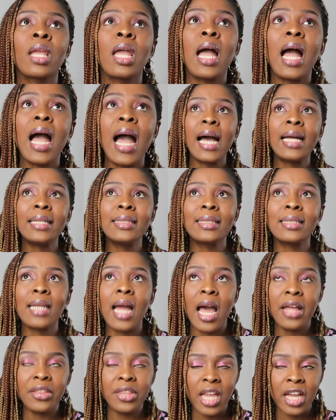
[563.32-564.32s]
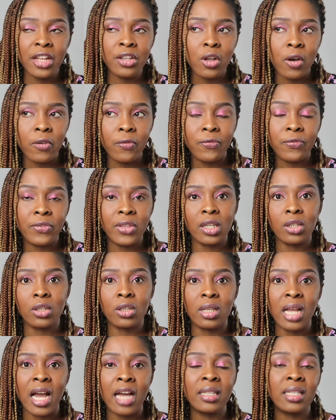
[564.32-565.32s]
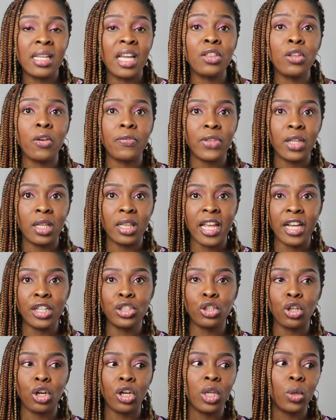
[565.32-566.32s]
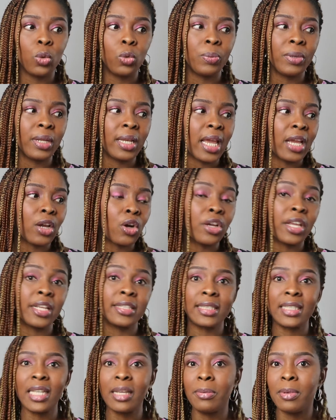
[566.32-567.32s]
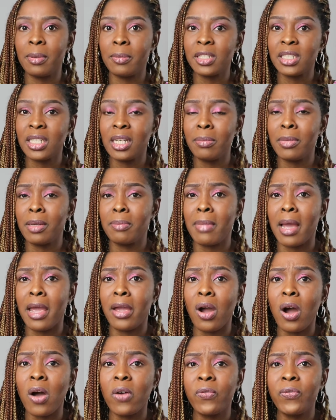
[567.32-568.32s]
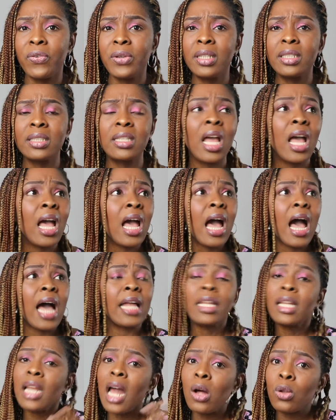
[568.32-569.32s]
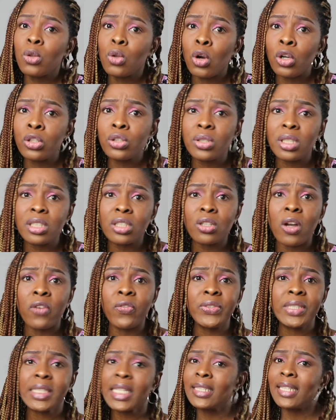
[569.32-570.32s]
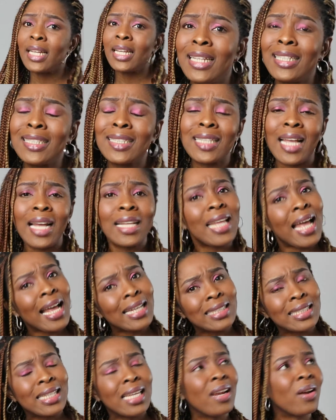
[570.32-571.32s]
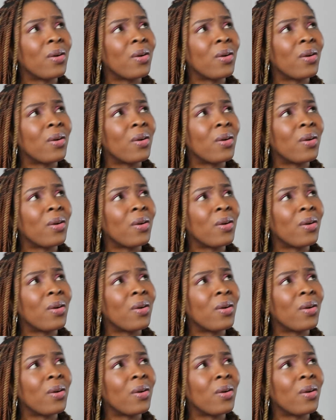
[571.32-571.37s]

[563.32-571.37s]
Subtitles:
And at the end of the lecture, he would be like, okay, see me in my office. And then I'll go to his office, and then he start asking